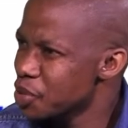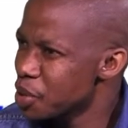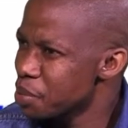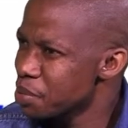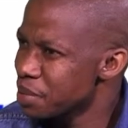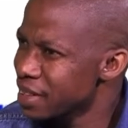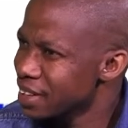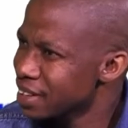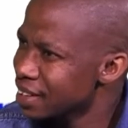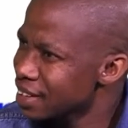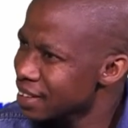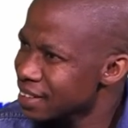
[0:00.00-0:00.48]
at
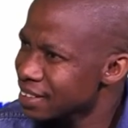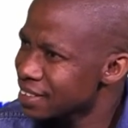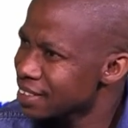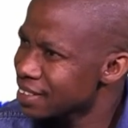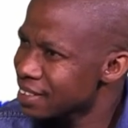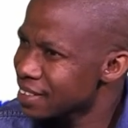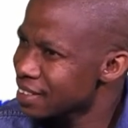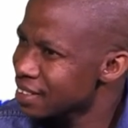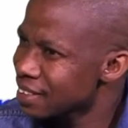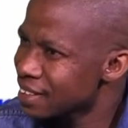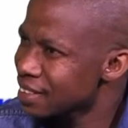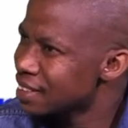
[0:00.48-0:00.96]

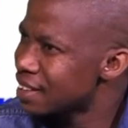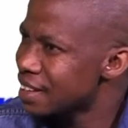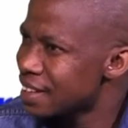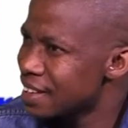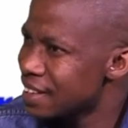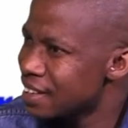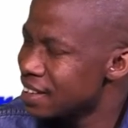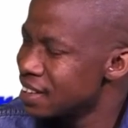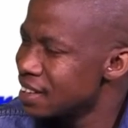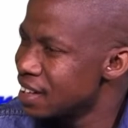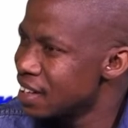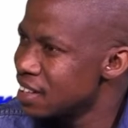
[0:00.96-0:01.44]
the
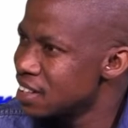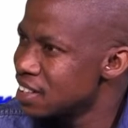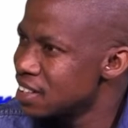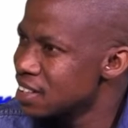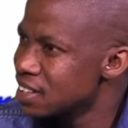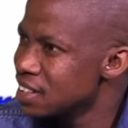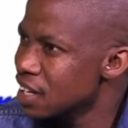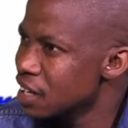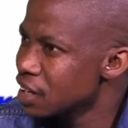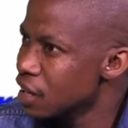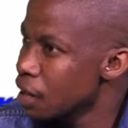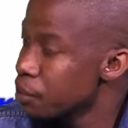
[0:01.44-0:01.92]
early
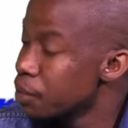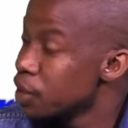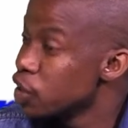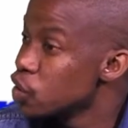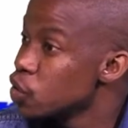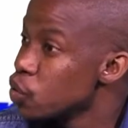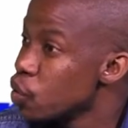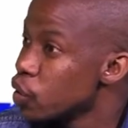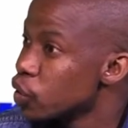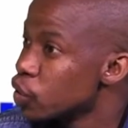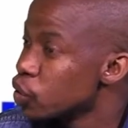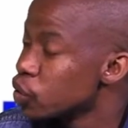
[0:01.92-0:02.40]
age? And
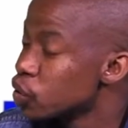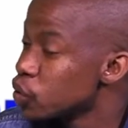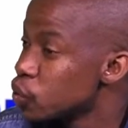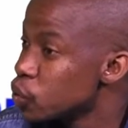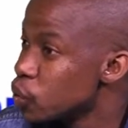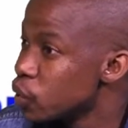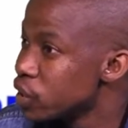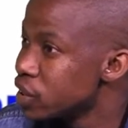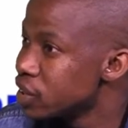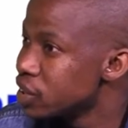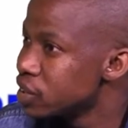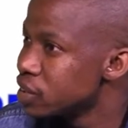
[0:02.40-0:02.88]
you were not
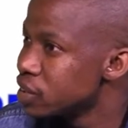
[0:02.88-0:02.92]
20